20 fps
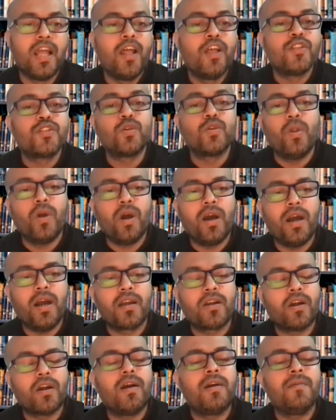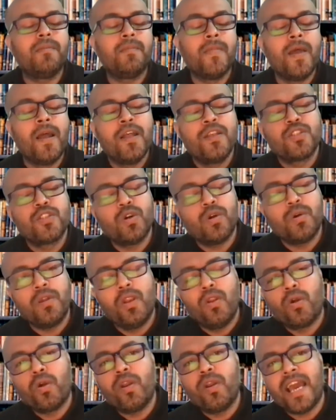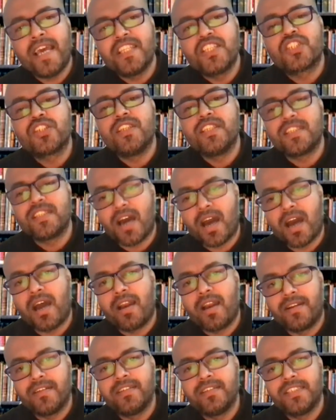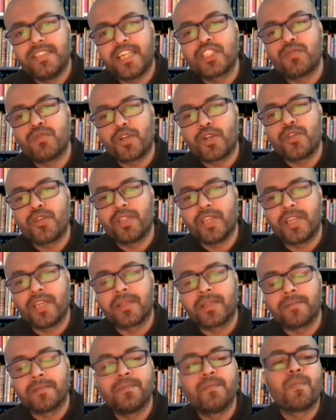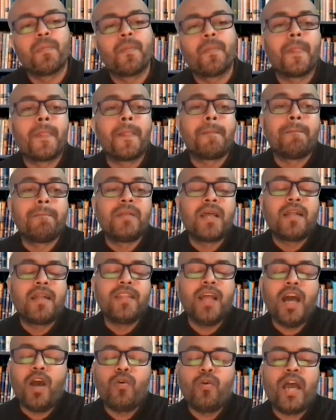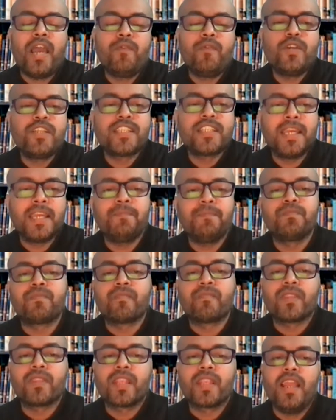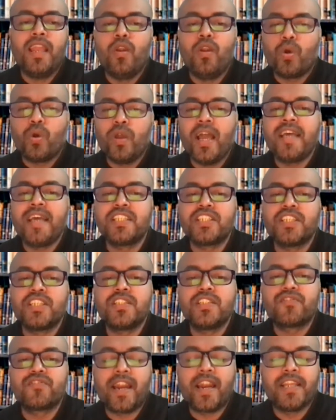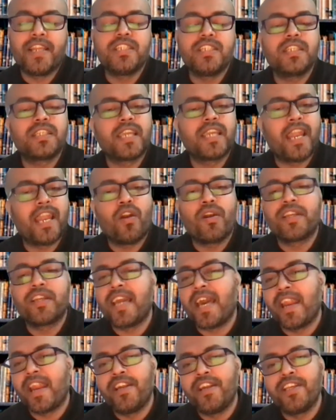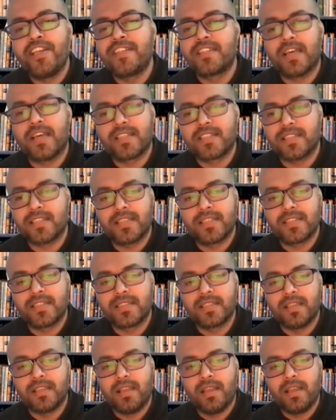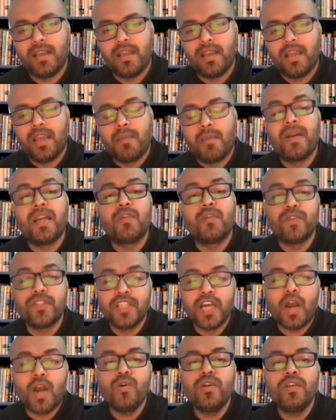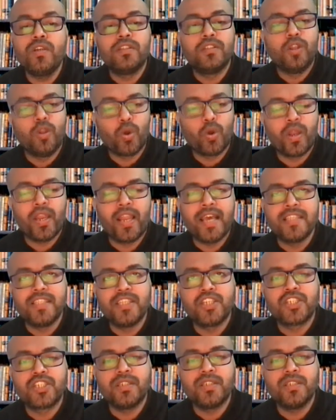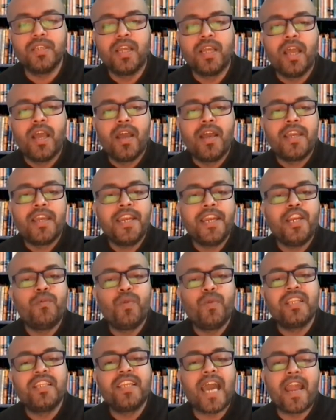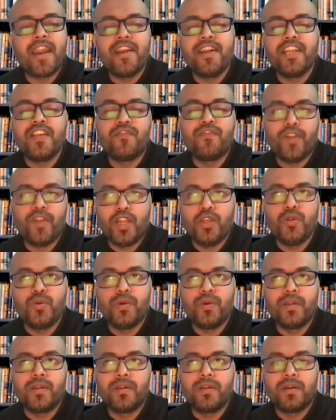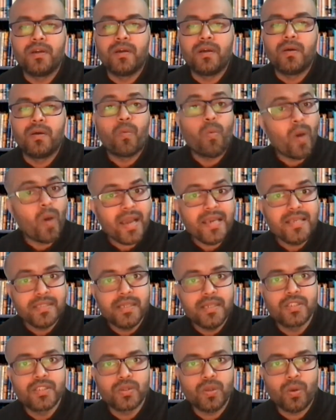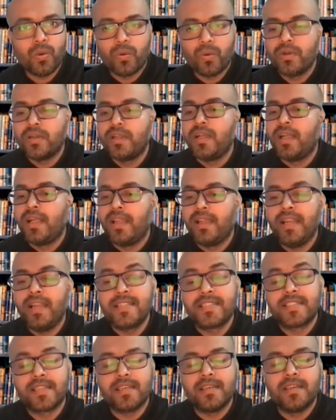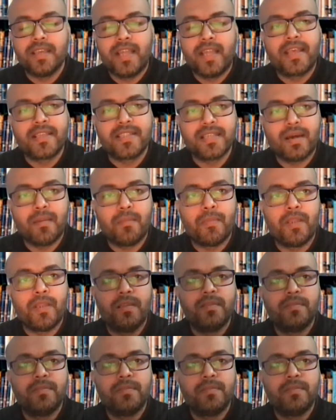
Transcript: so so localization is hard. That's what you think. Now, I would say a localization strategy cannot guarantee success, but without localization, it will guarantee failure. Why is it so? Let's see an example.